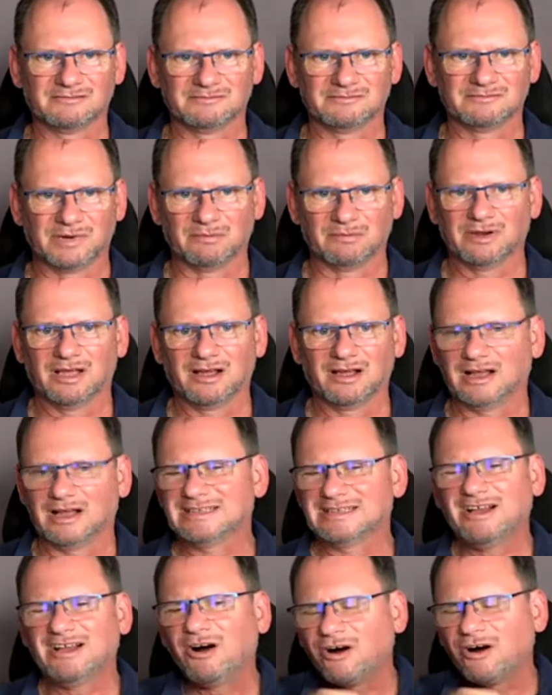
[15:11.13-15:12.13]
blah, blah,
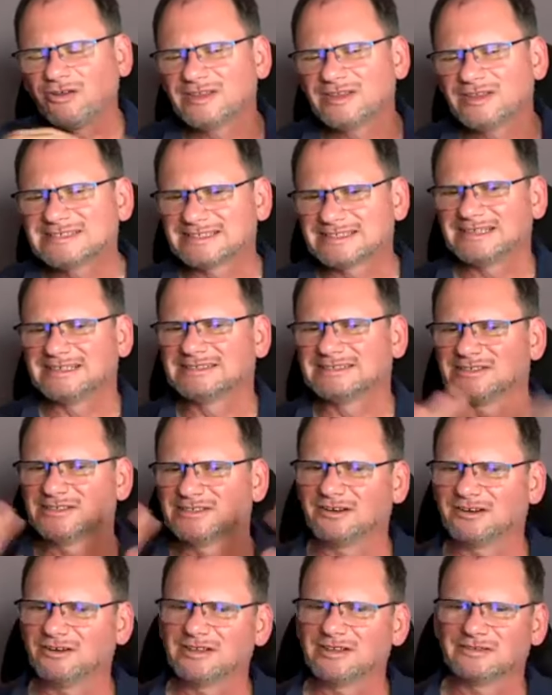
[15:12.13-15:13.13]
all these things,
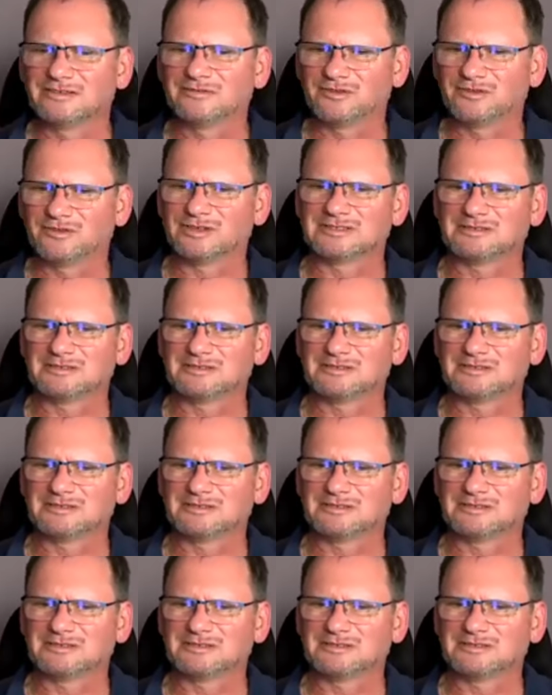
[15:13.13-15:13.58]
all the thoughts.